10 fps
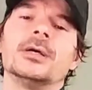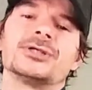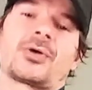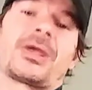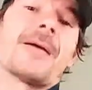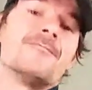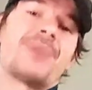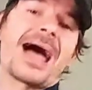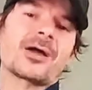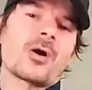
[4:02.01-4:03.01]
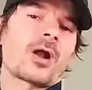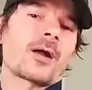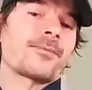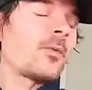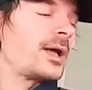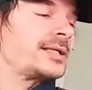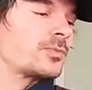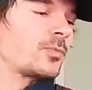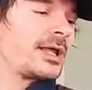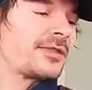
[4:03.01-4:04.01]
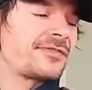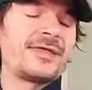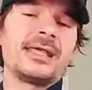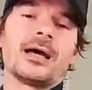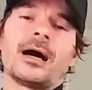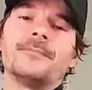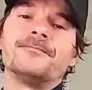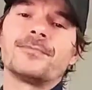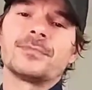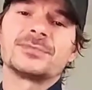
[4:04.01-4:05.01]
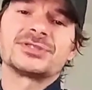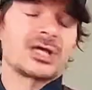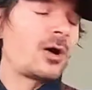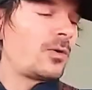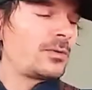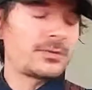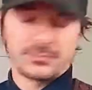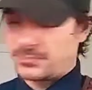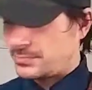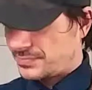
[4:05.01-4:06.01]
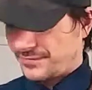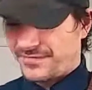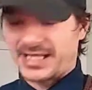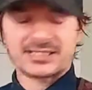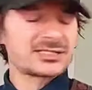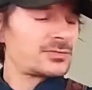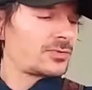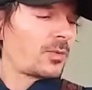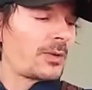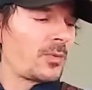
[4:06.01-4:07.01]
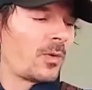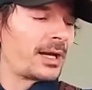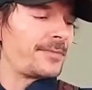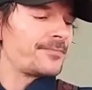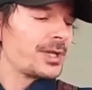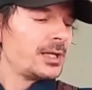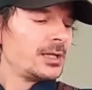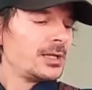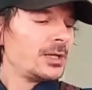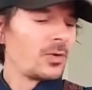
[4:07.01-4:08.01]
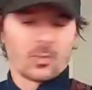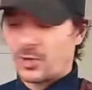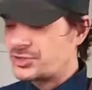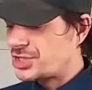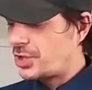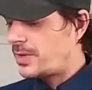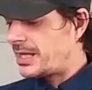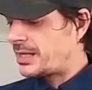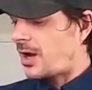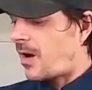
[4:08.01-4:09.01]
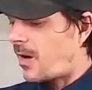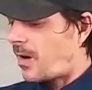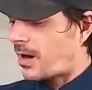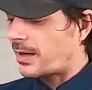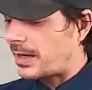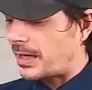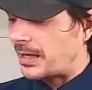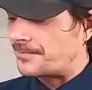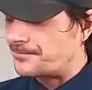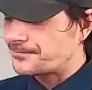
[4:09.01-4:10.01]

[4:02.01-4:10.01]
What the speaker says: So getting back on our point with the tone fixed the way we want it, we're doing our